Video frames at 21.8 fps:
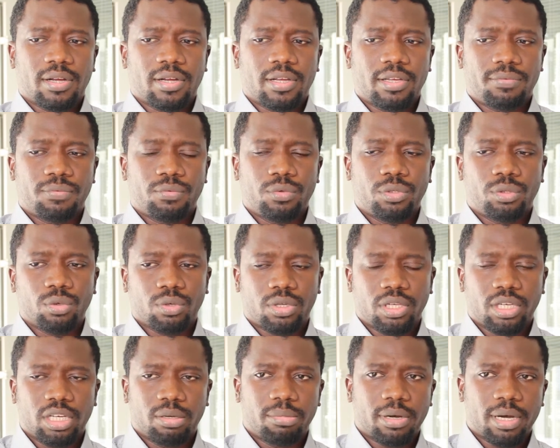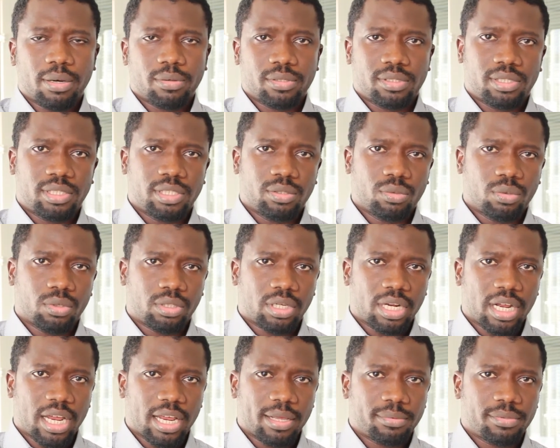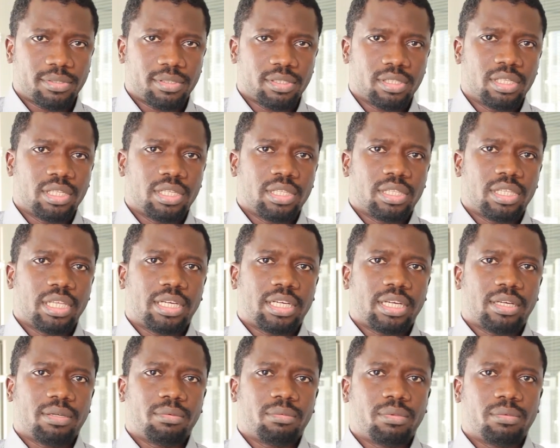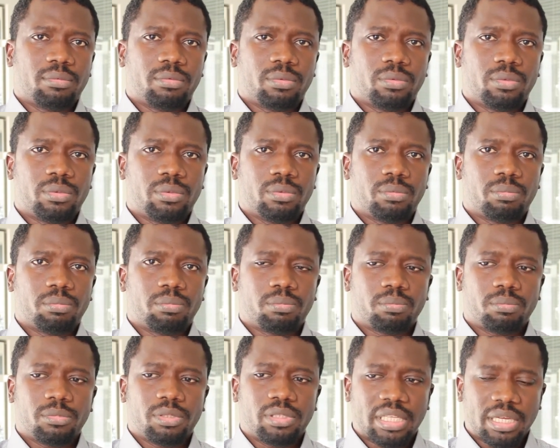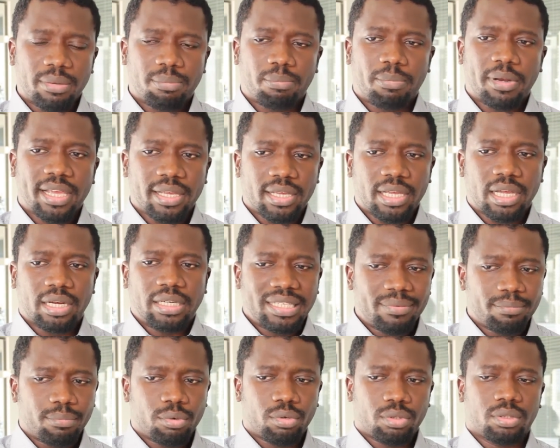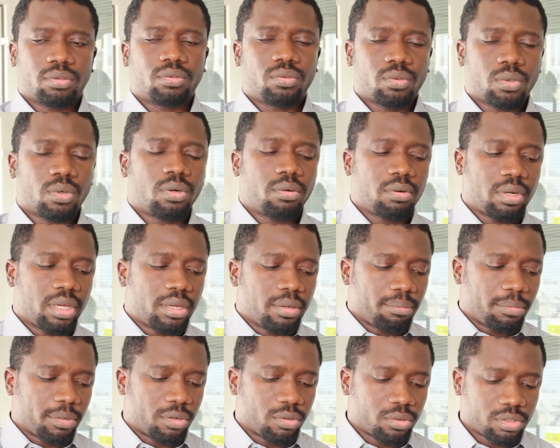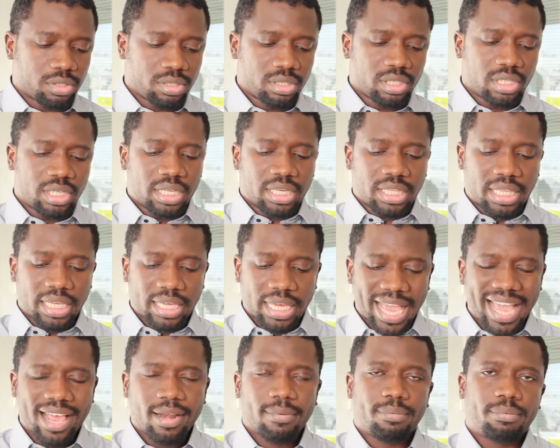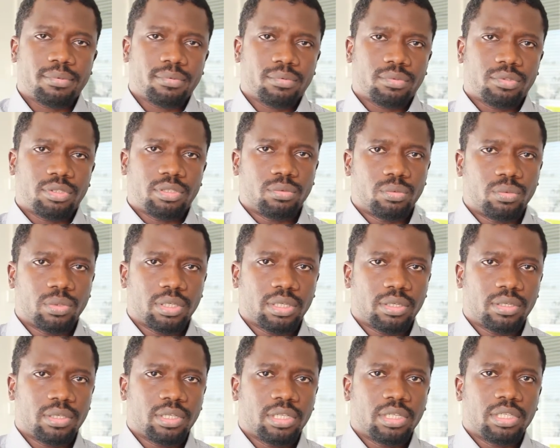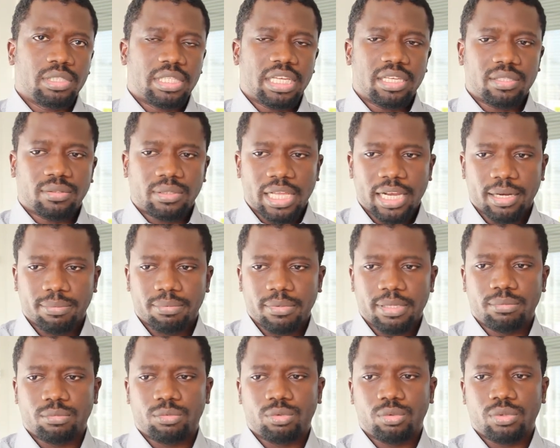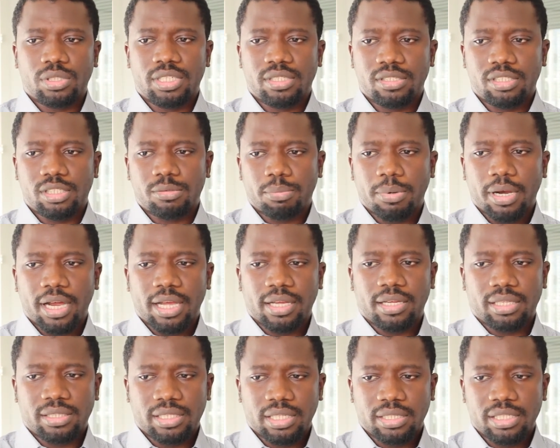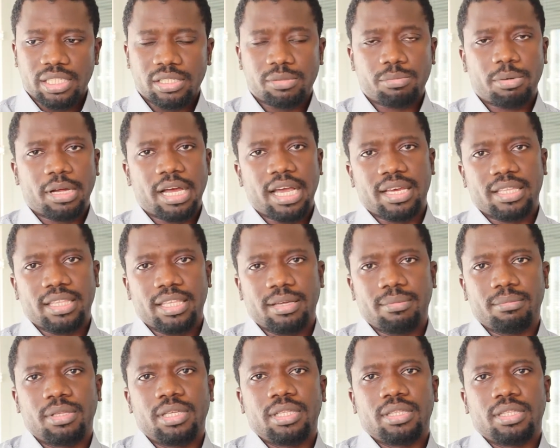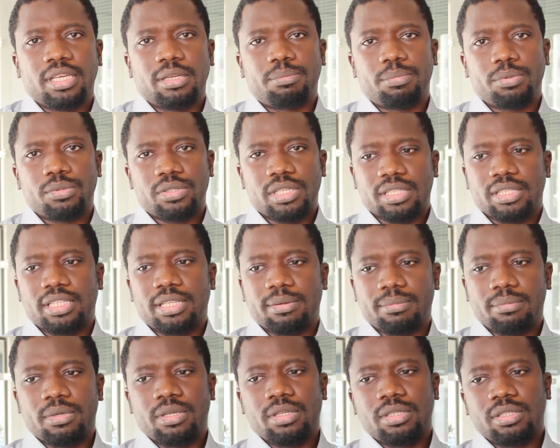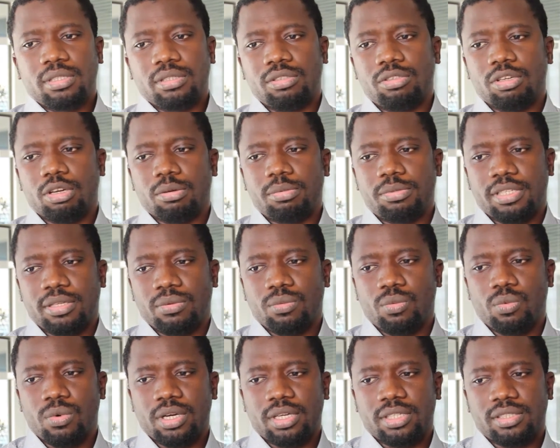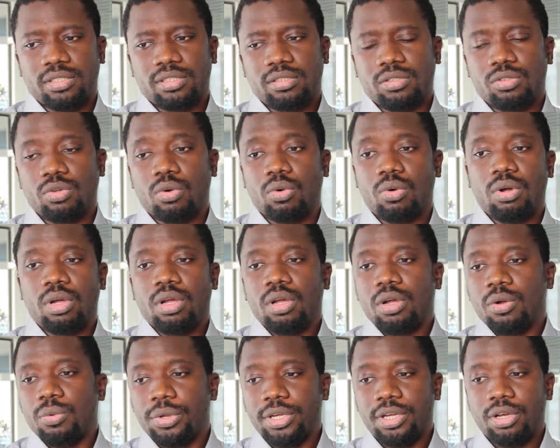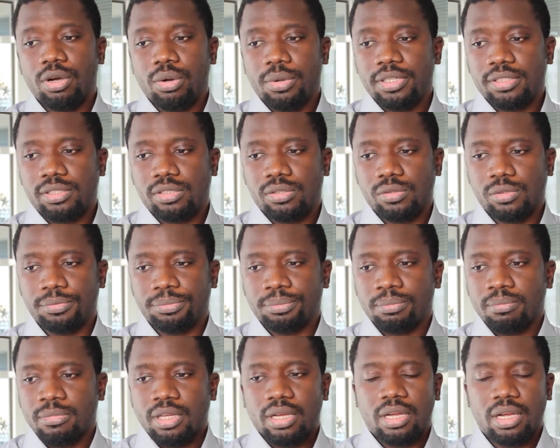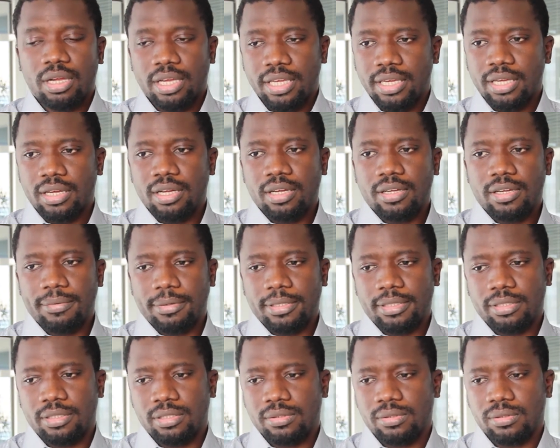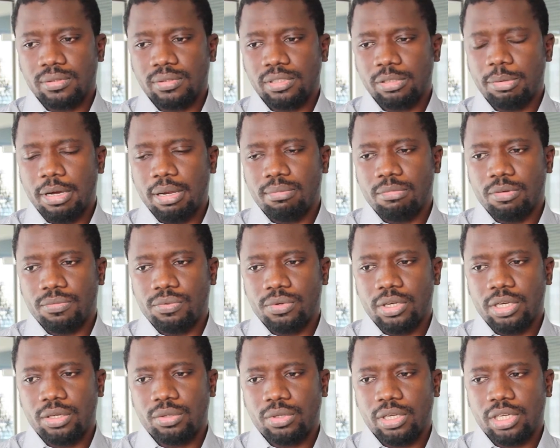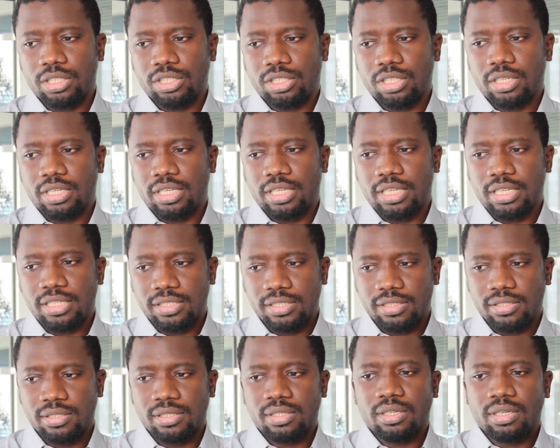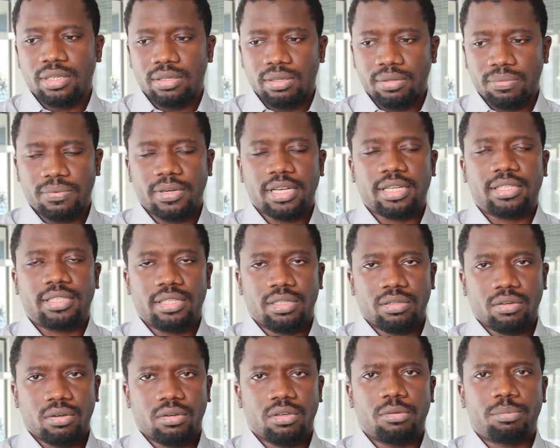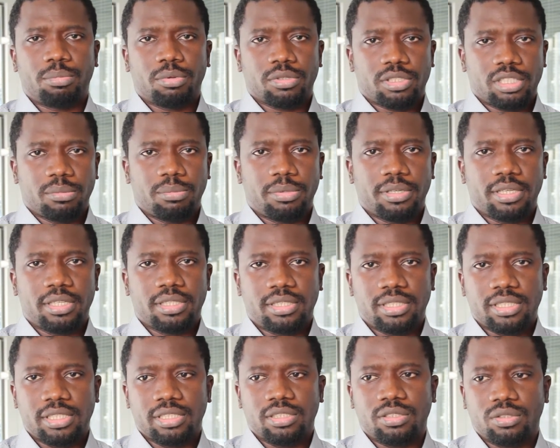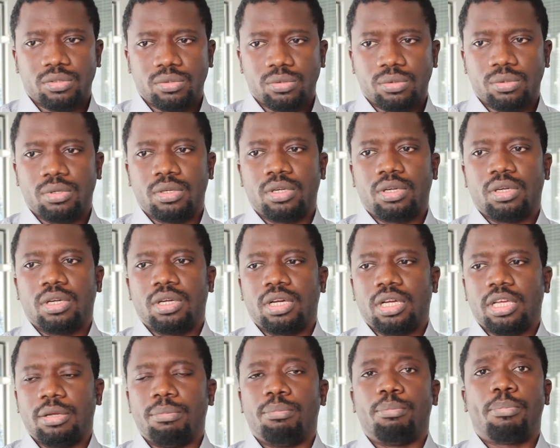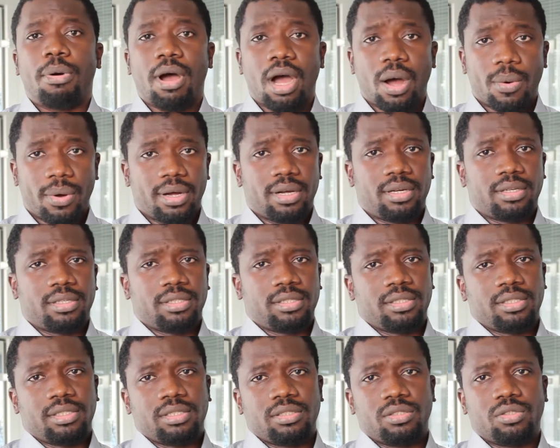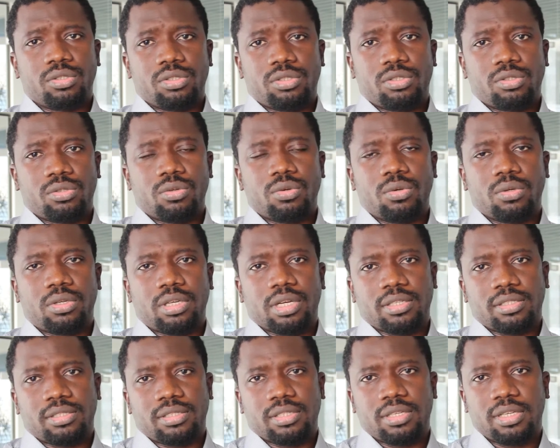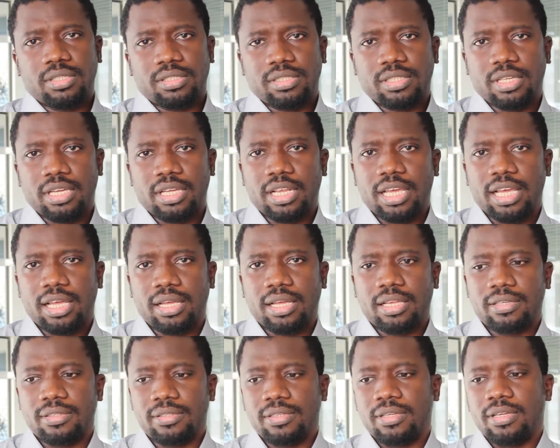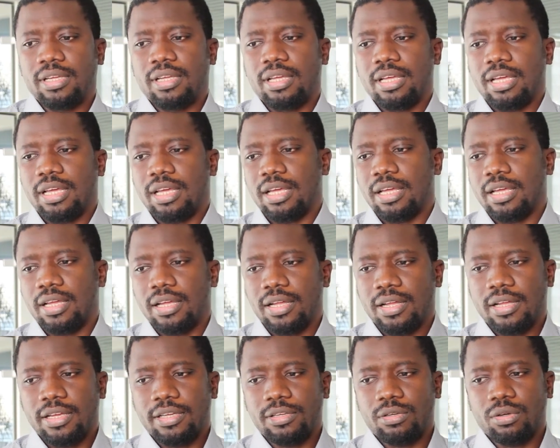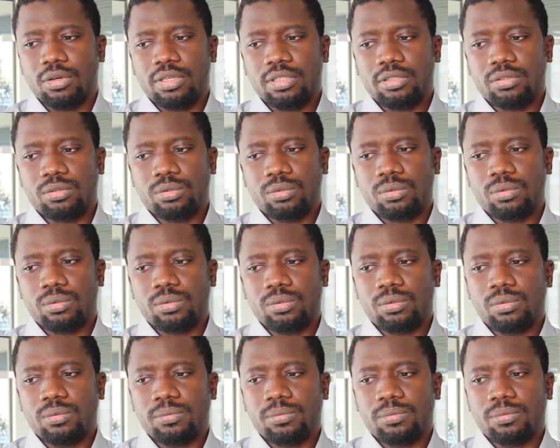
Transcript: if we're talking about stereotypes, they play an important role, because they help children, they help them to inspire them, they present them jobs and works. So we're going to the Department for Education is reflecting on the possibility to empower those school counselors and in order to